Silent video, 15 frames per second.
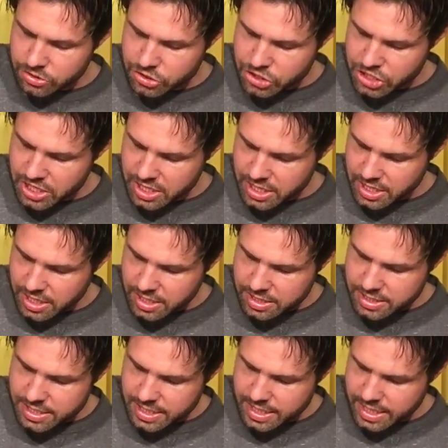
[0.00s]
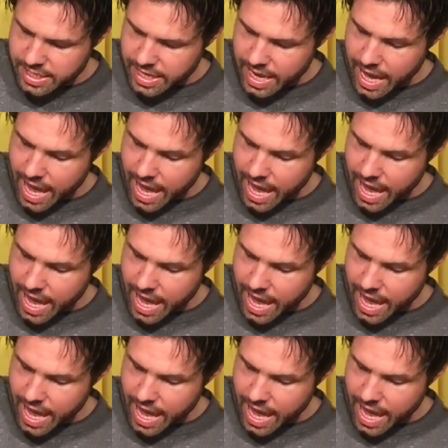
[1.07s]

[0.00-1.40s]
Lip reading: G, D,